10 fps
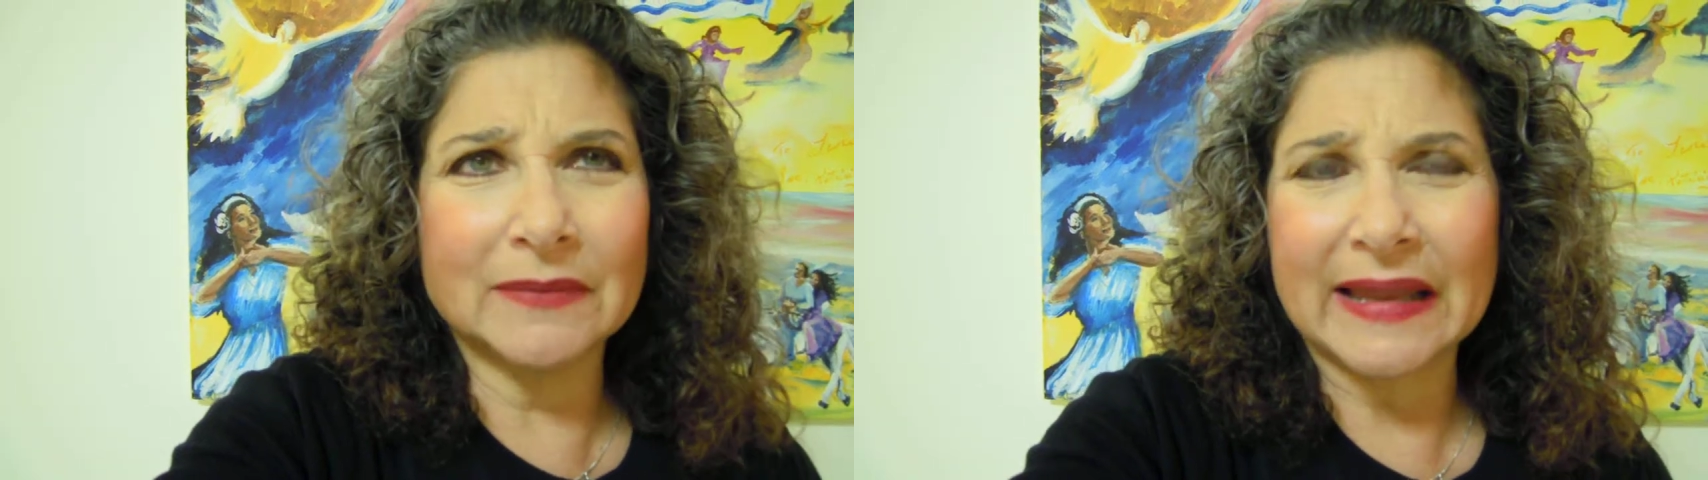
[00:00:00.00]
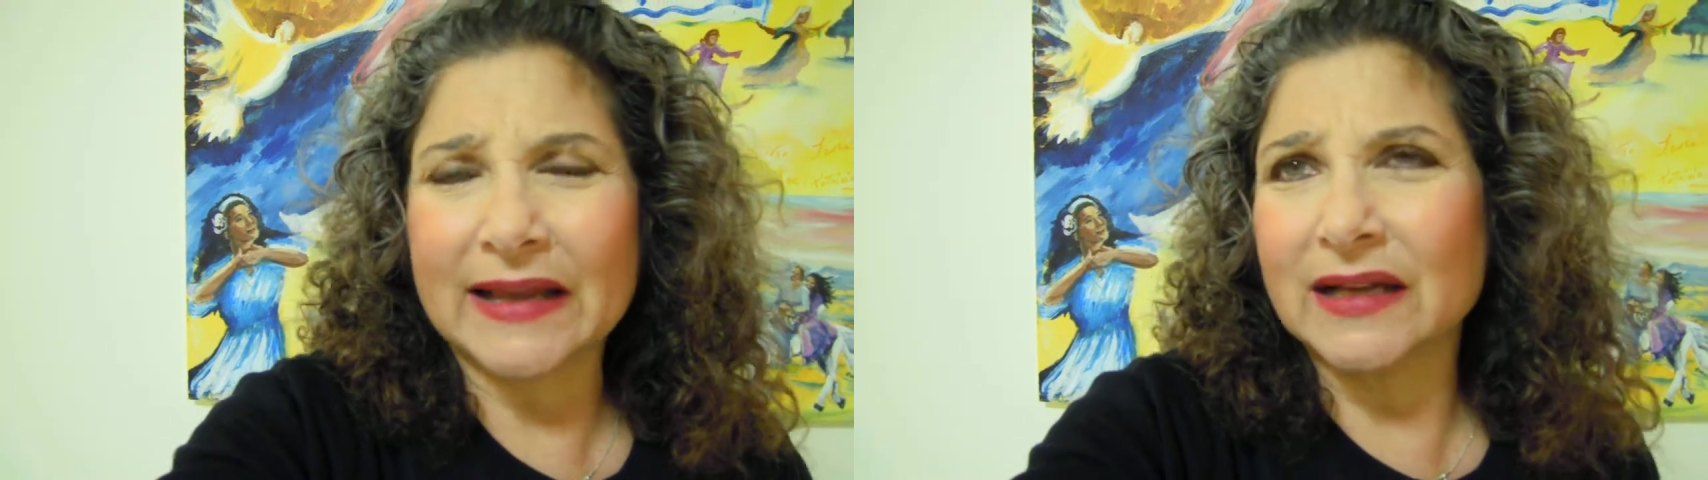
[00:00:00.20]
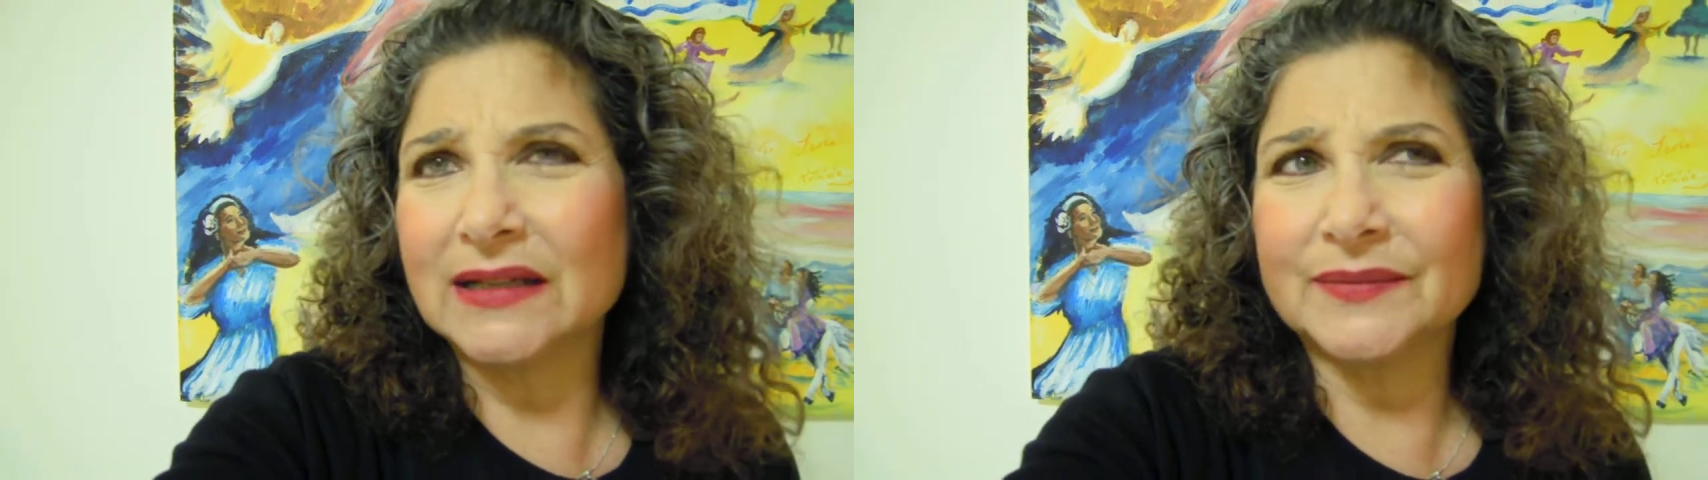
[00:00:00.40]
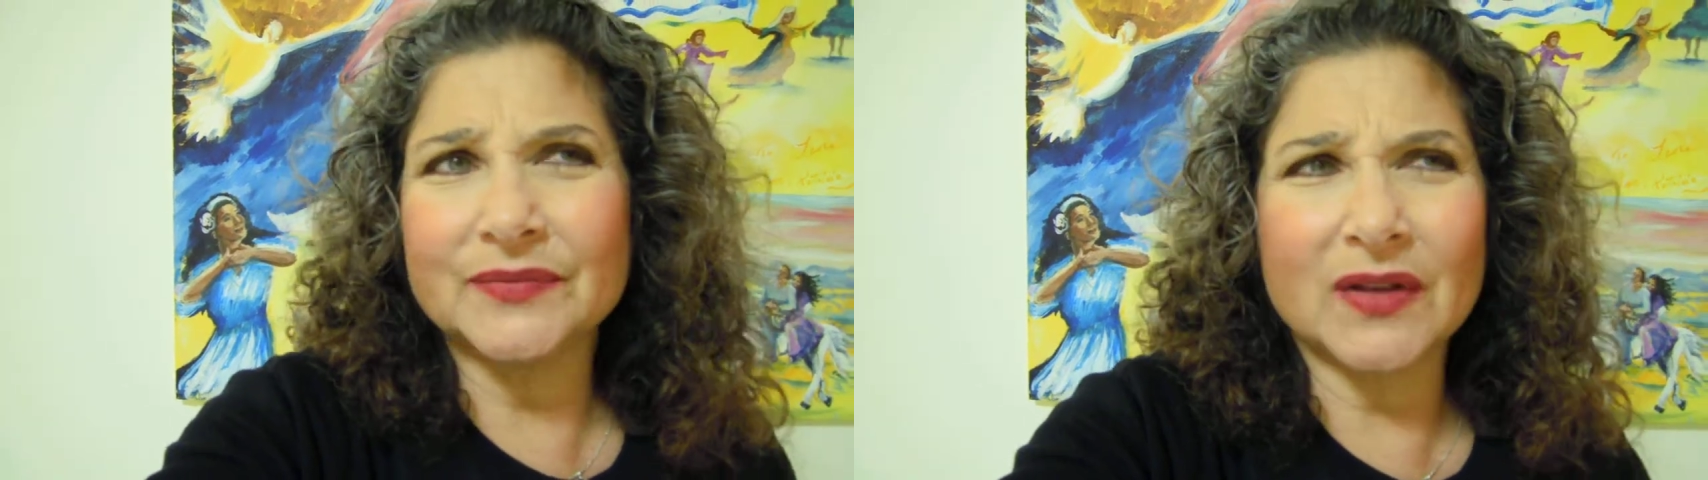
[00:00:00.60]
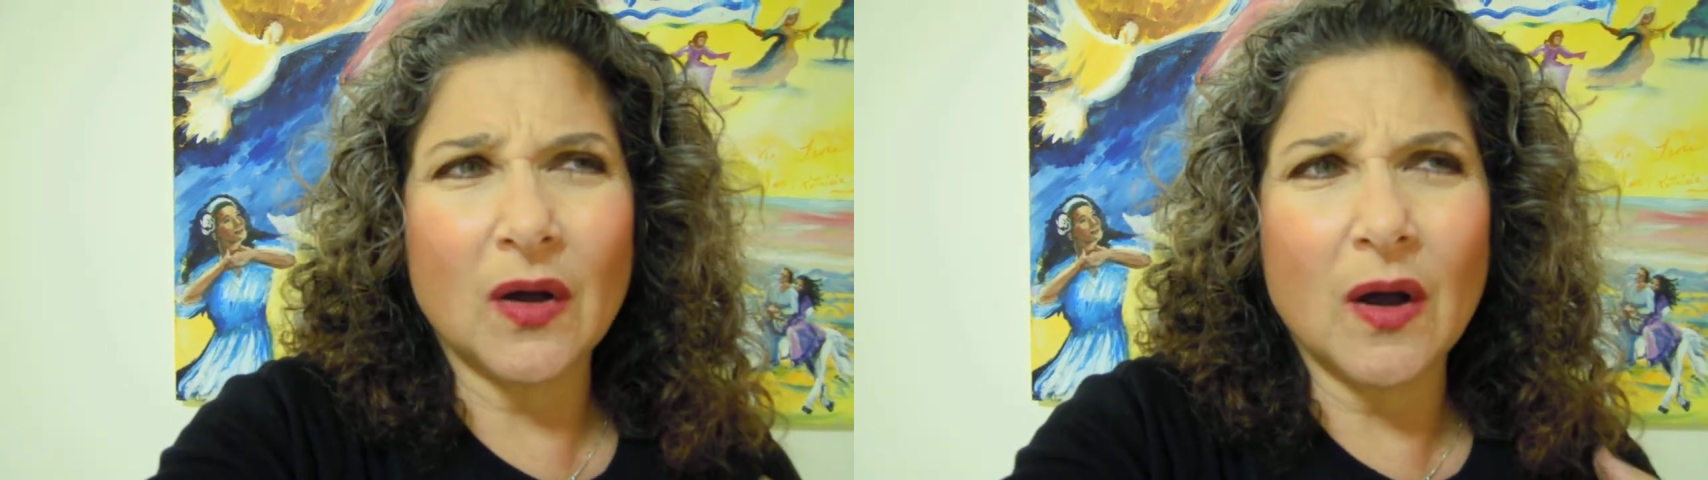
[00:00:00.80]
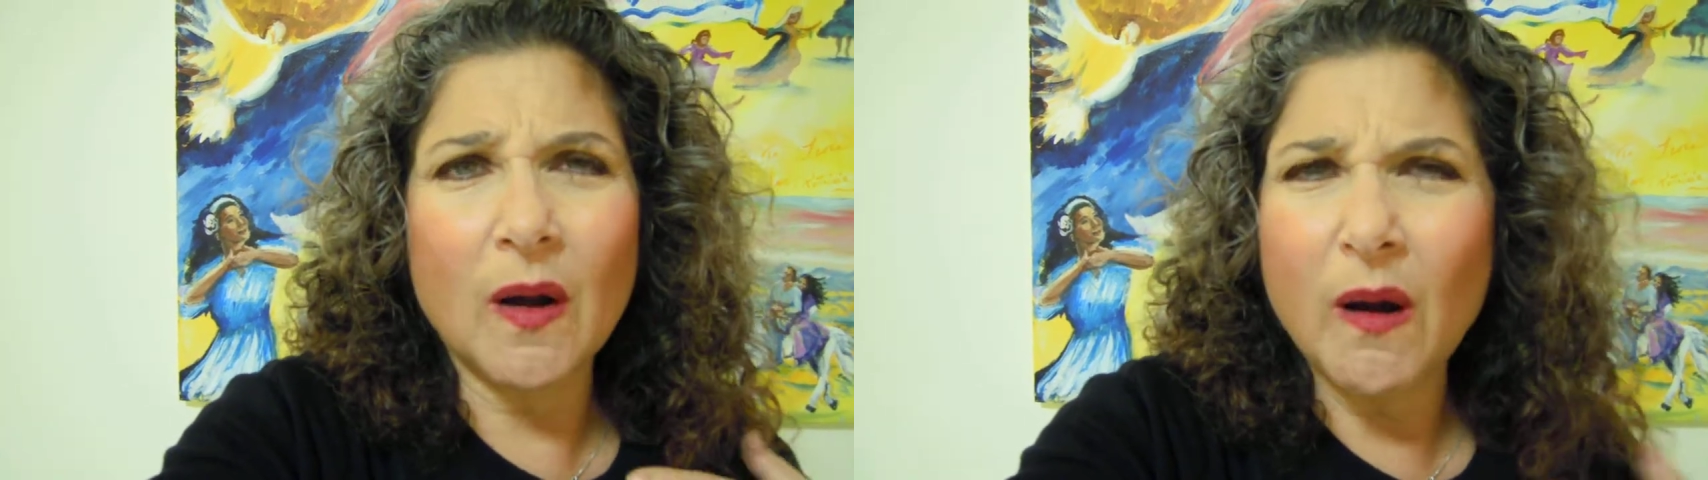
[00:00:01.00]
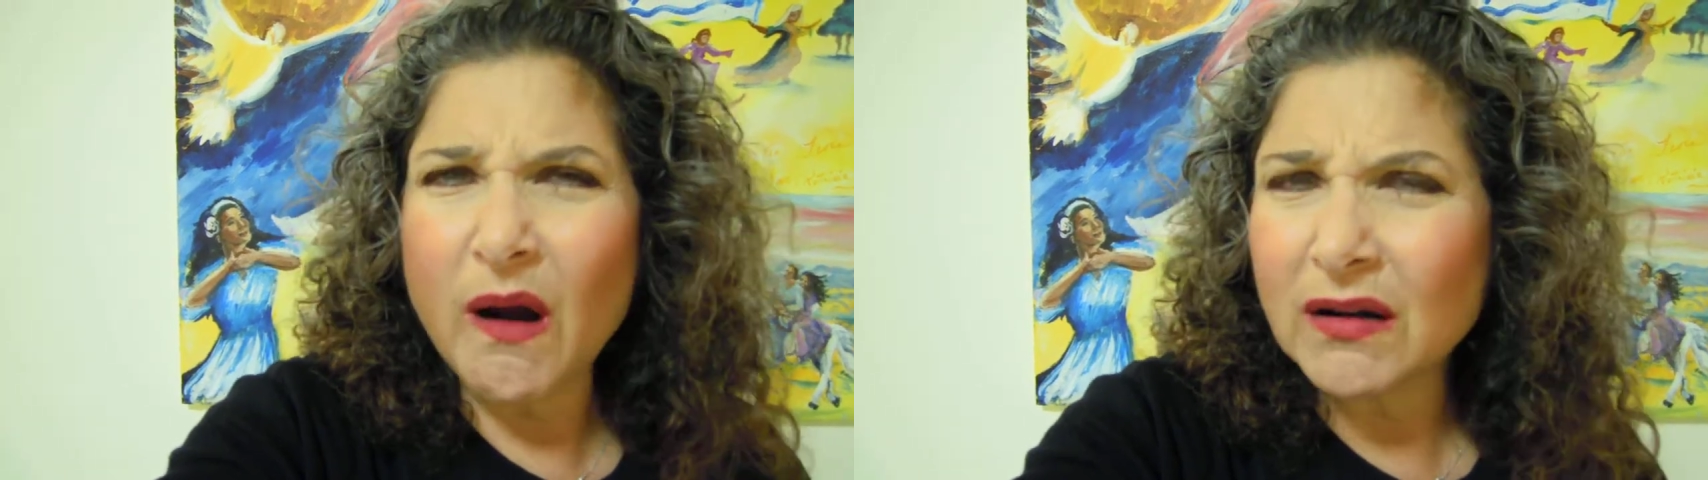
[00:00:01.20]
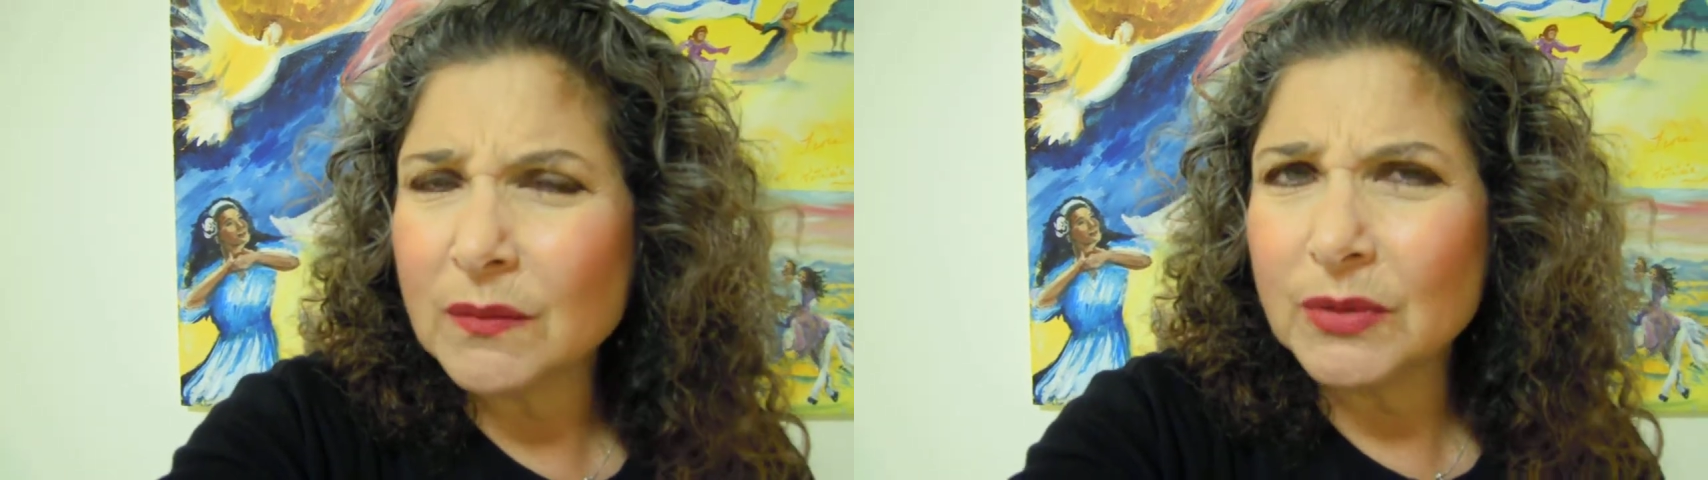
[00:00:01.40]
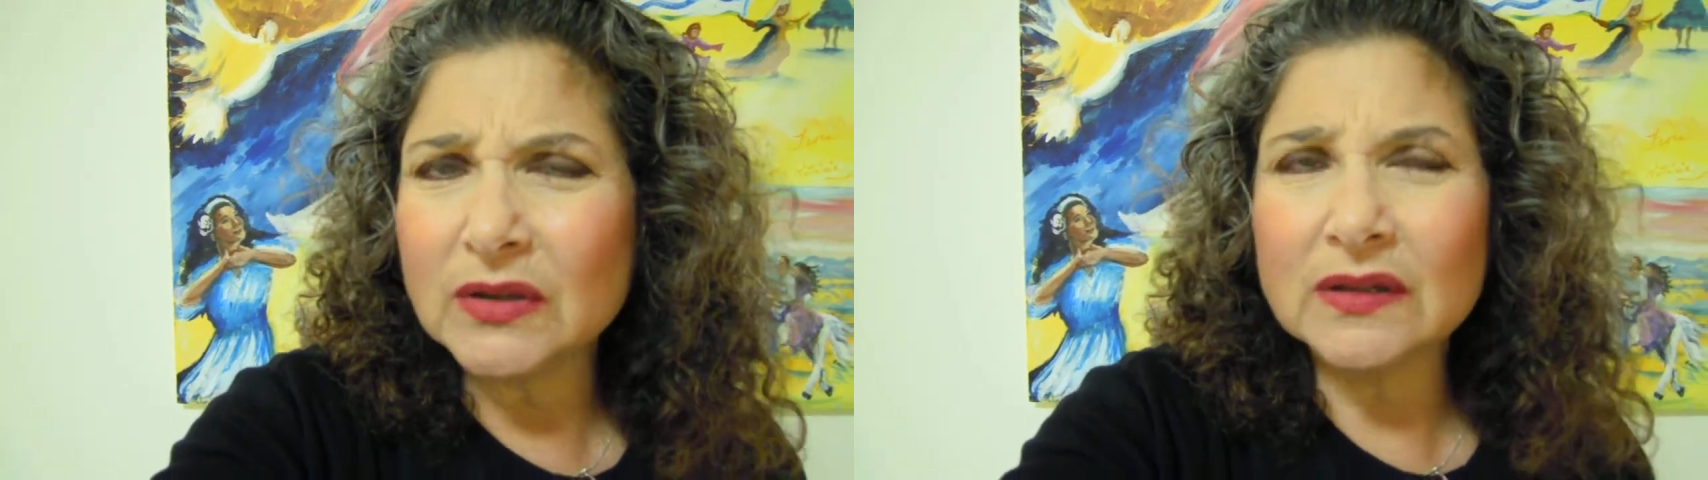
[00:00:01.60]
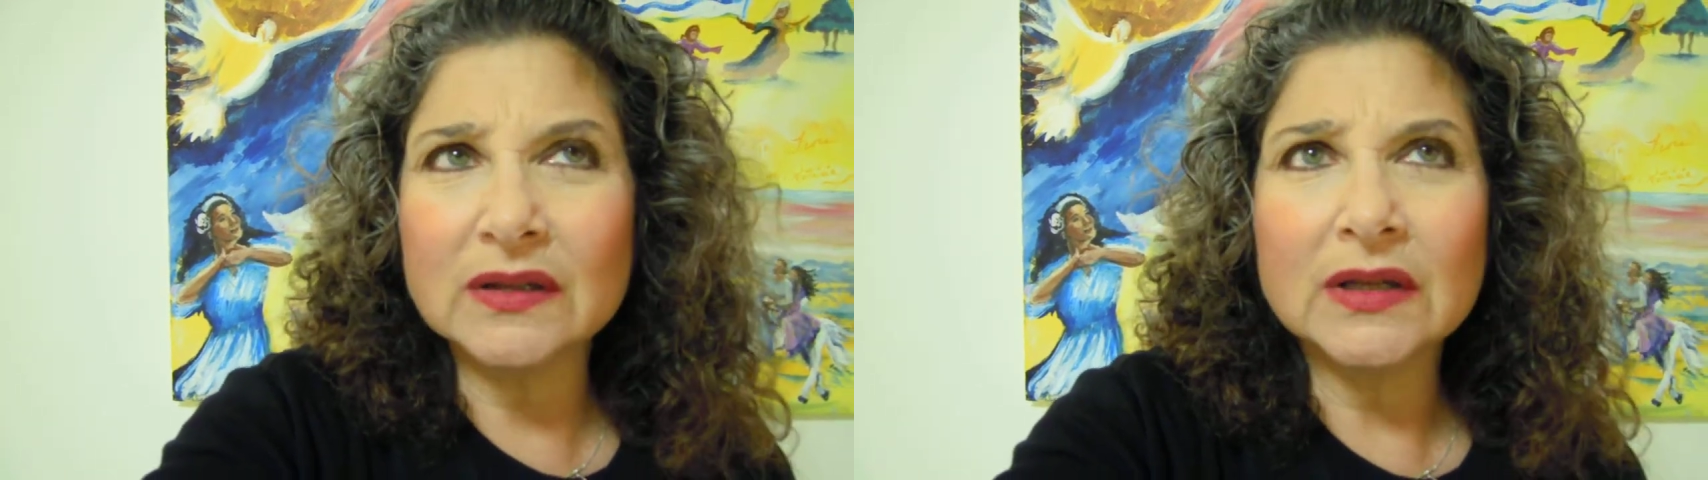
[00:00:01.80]
like a
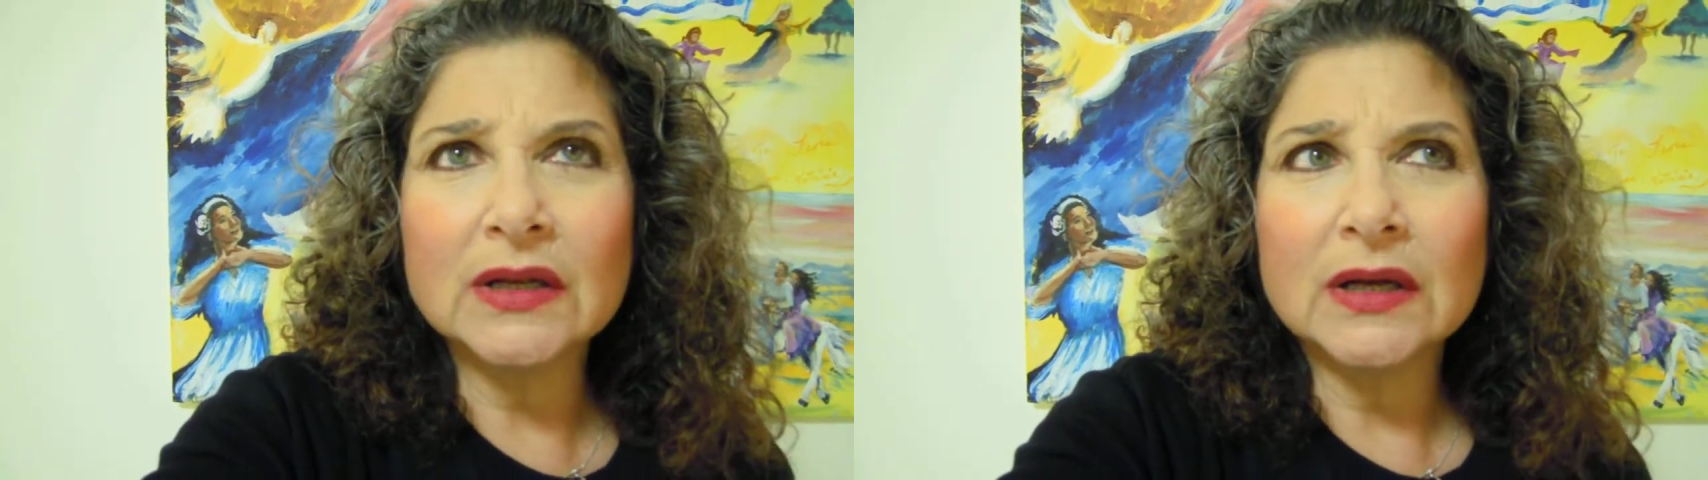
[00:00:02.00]
horrible